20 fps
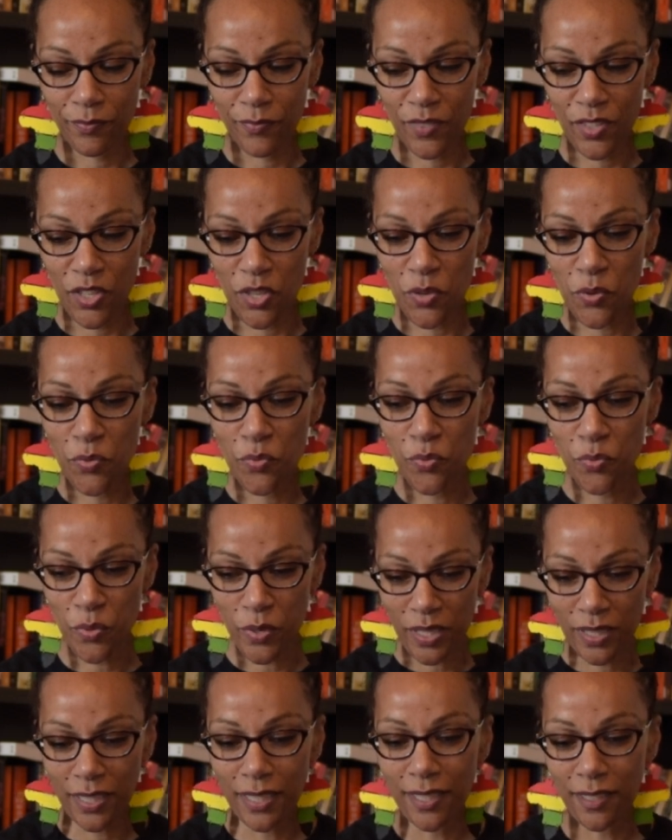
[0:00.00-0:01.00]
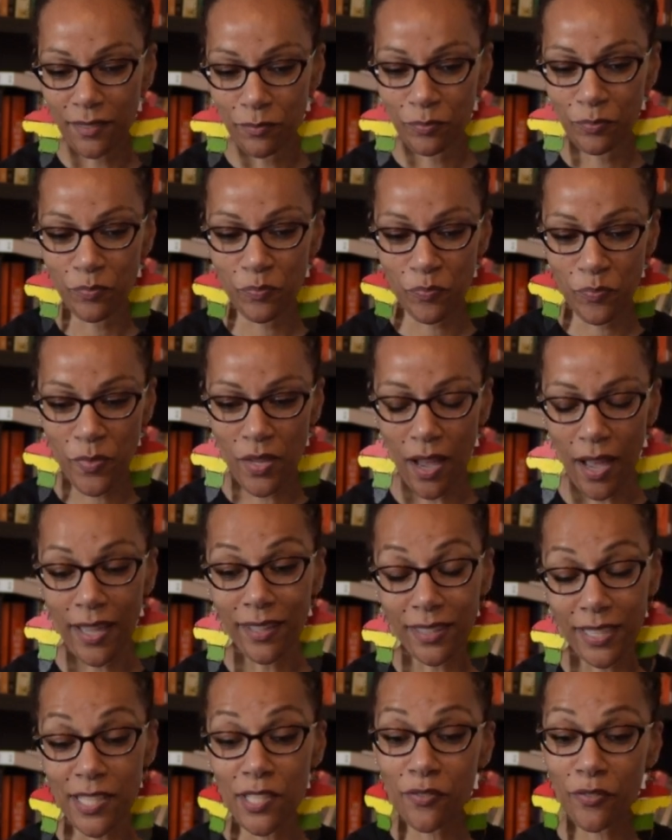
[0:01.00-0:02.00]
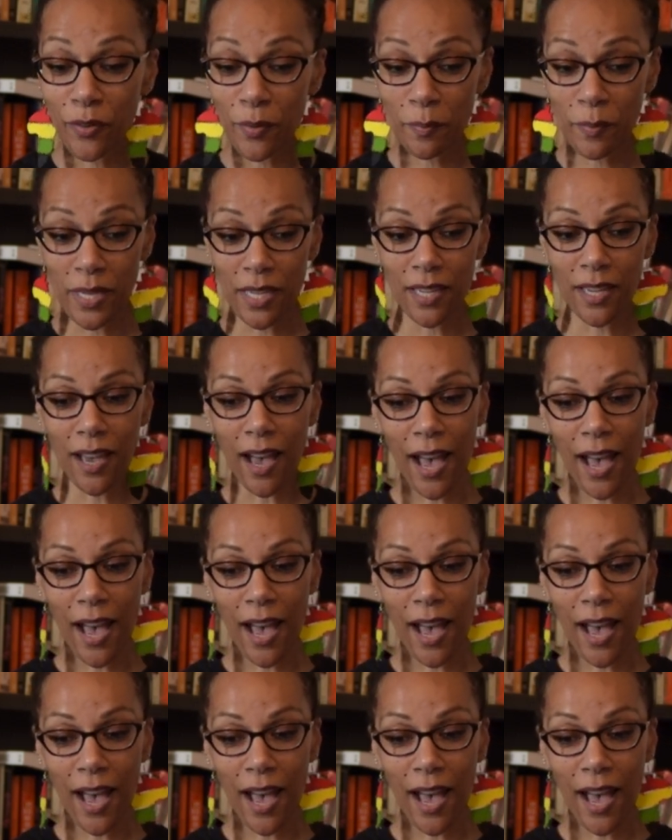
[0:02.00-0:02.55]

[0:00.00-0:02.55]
you really, at least for me,